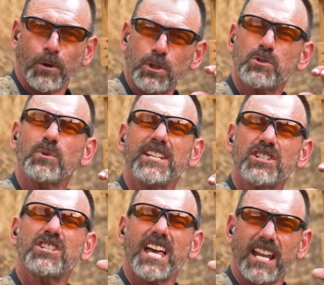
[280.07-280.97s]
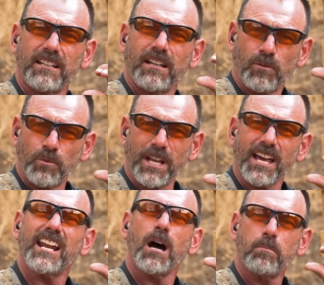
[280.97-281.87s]
which raises that red
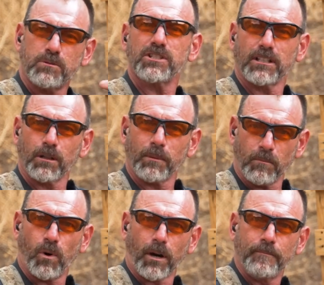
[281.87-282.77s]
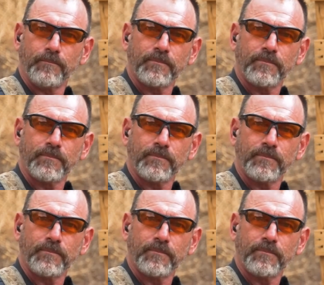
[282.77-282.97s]
dot up just a little bit more.